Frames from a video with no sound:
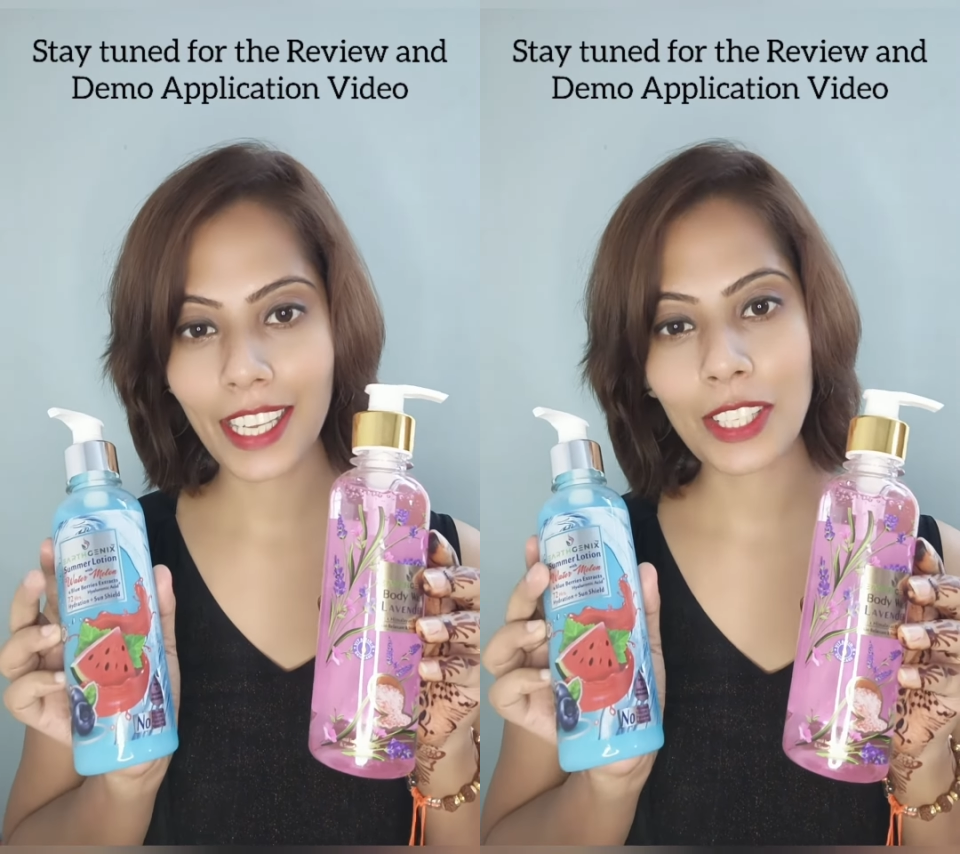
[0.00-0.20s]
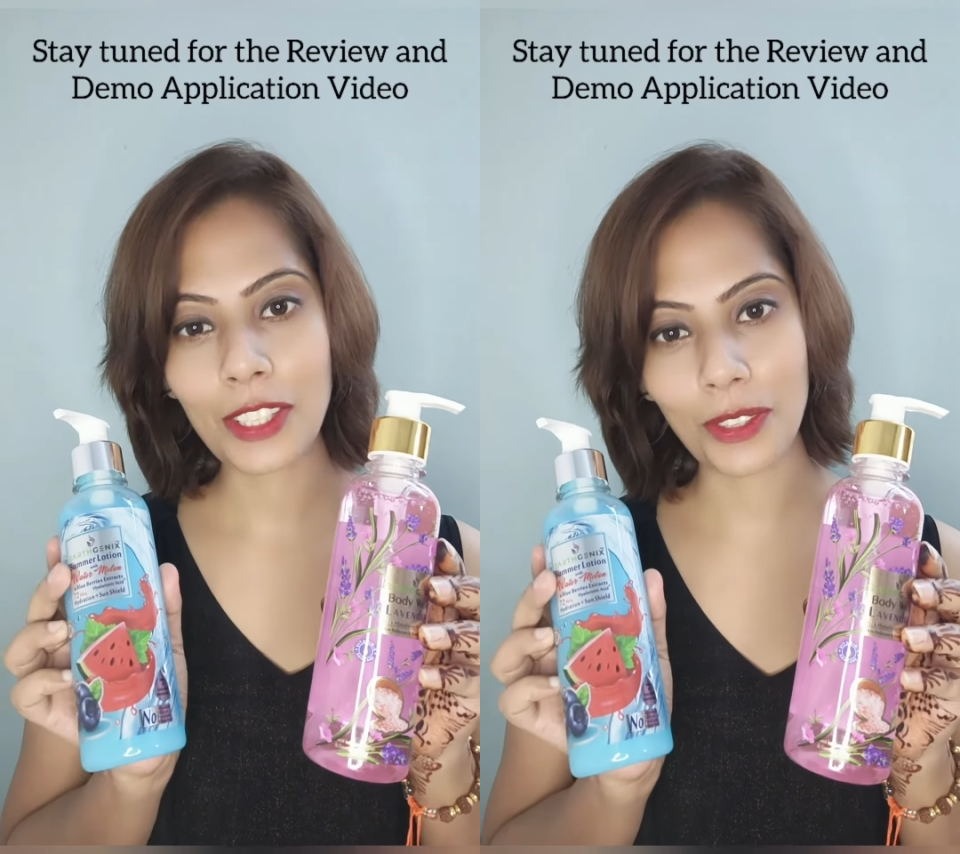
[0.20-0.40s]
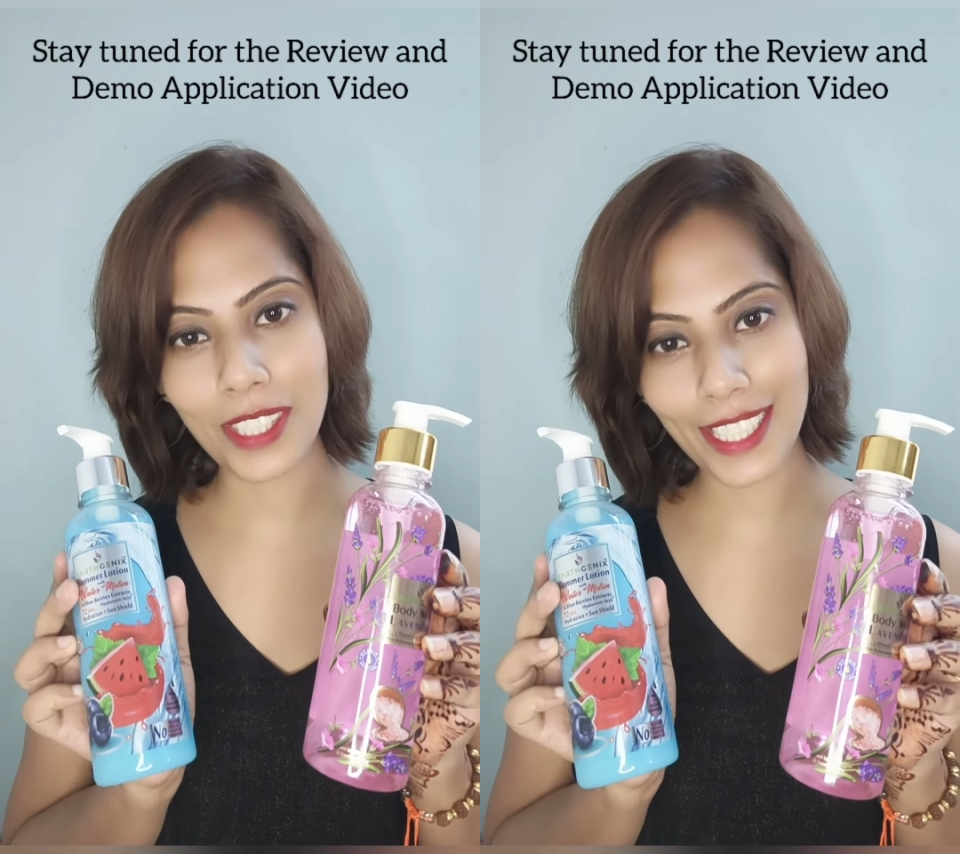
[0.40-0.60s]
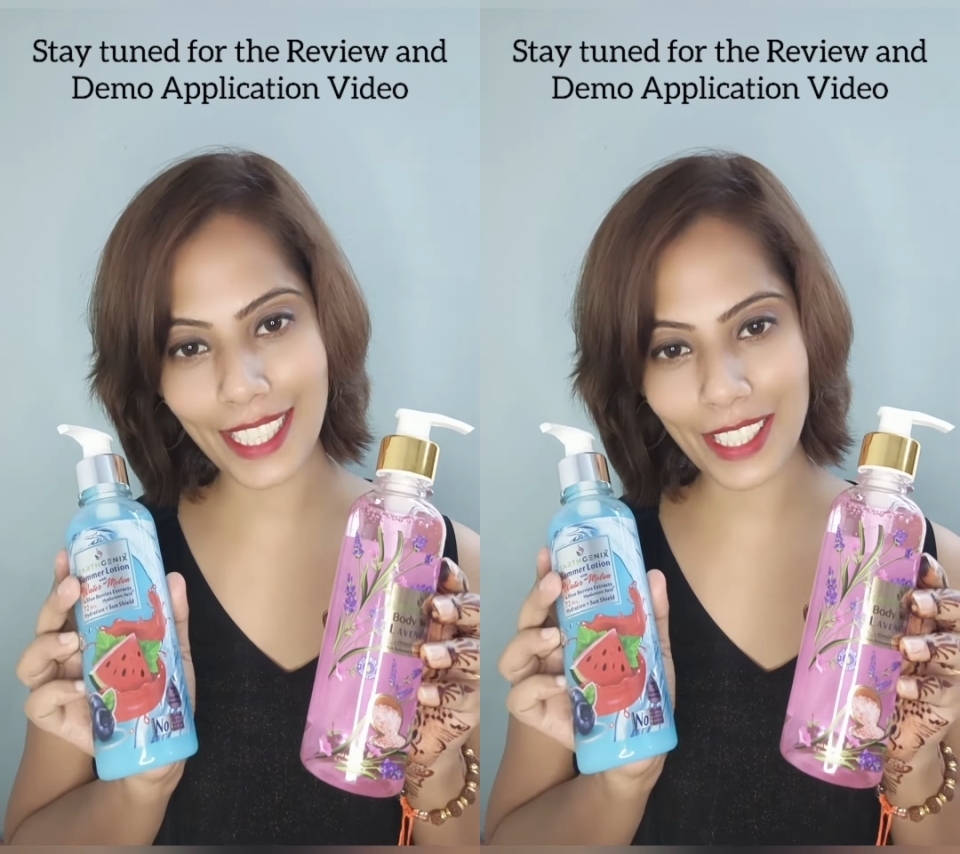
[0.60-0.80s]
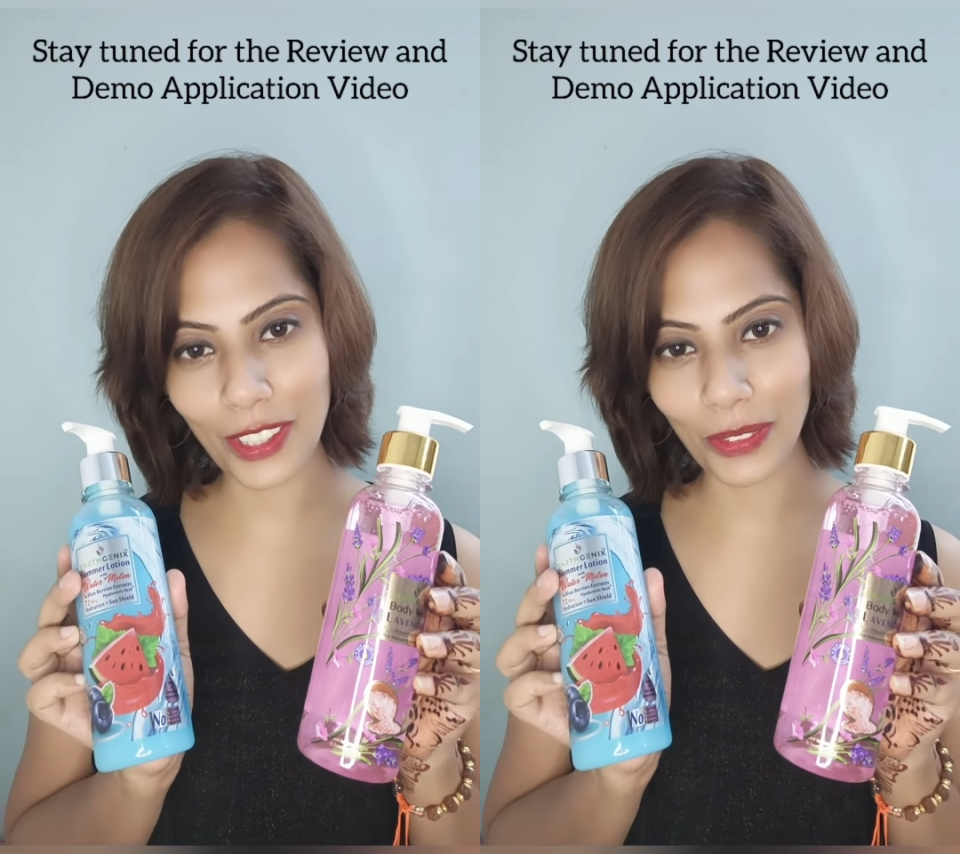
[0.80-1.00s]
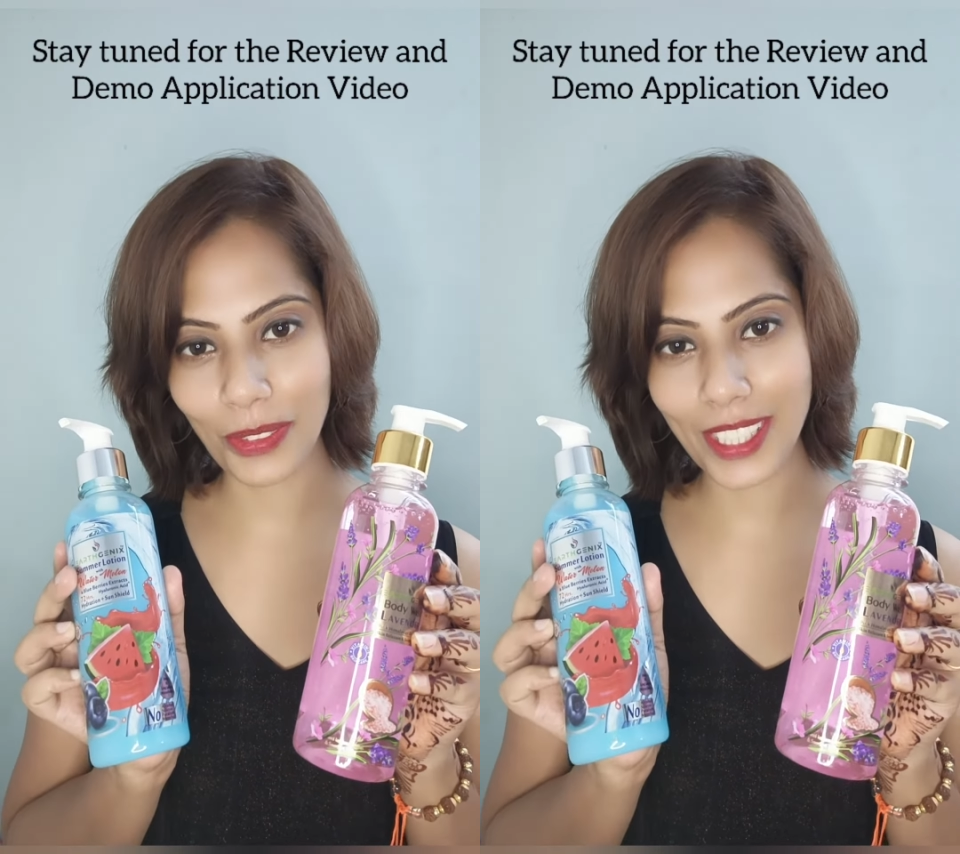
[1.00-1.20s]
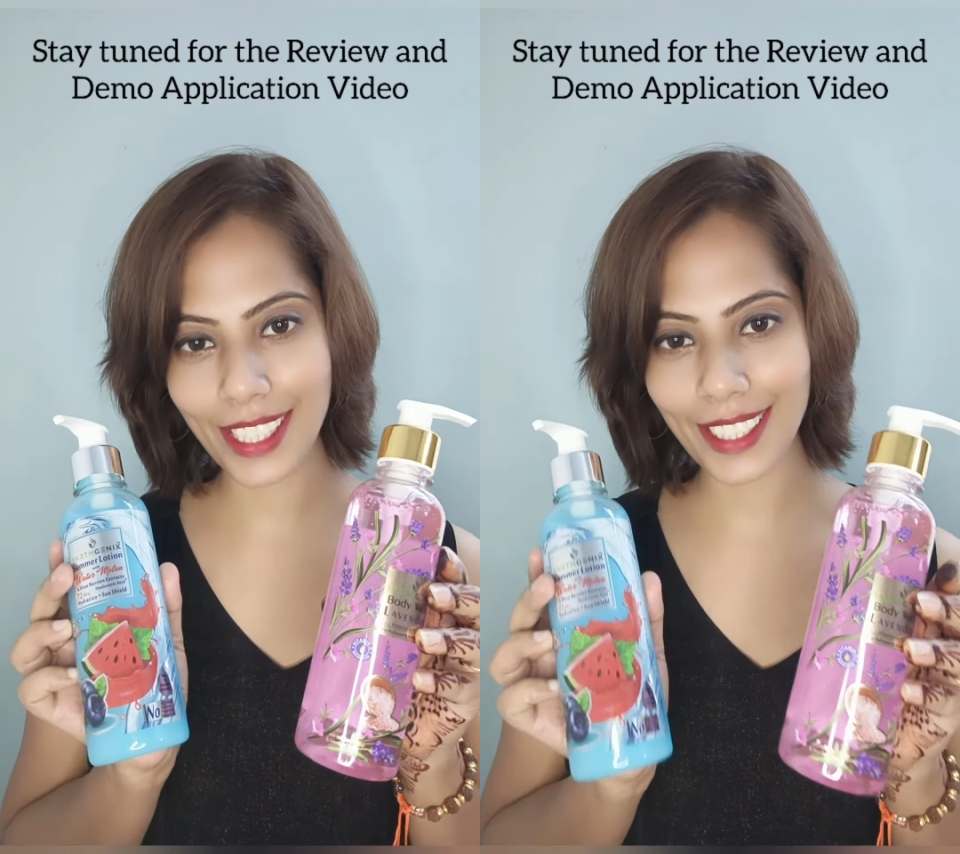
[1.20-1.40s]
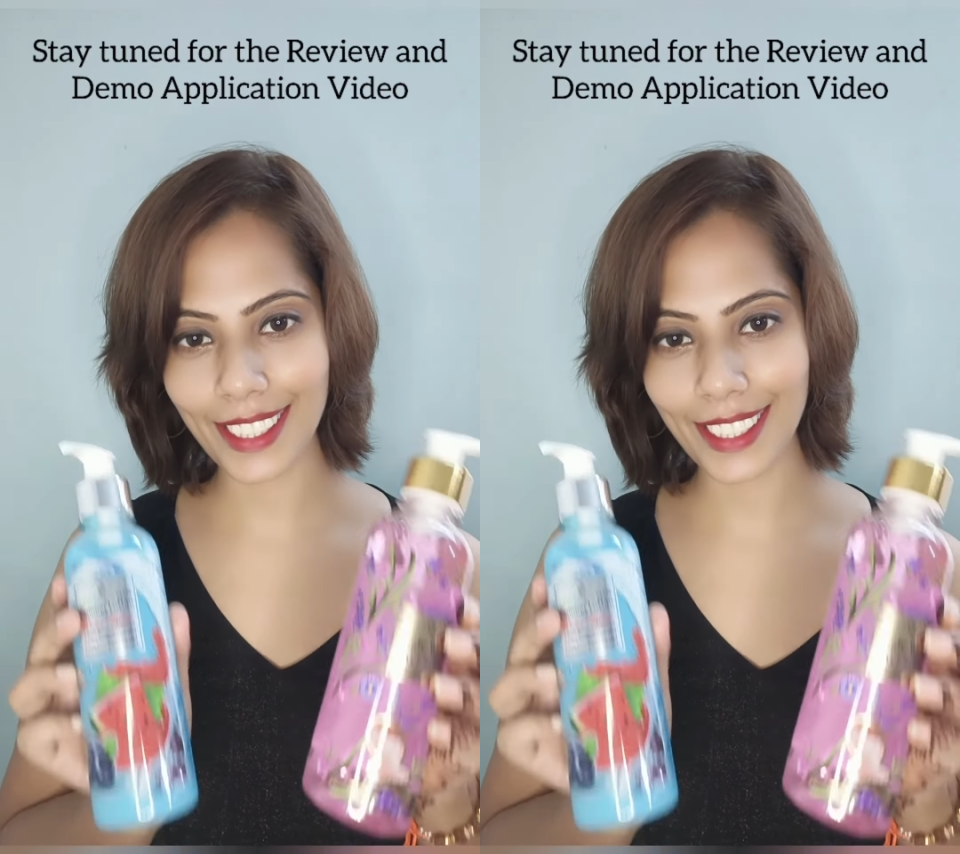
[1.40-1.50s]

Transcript: So stay tuned.